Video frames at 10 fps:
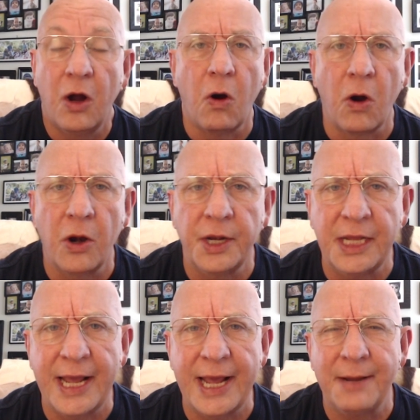
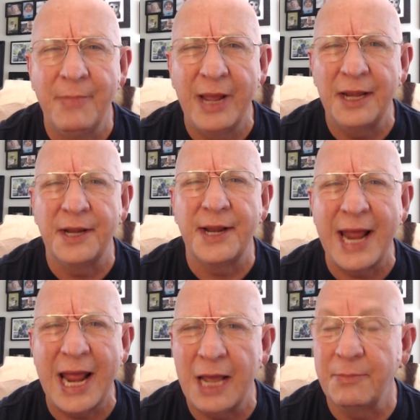Arnie had made it a
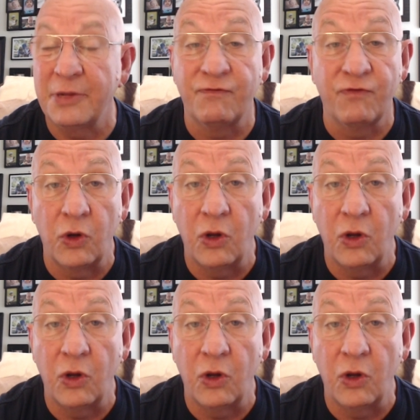habit for a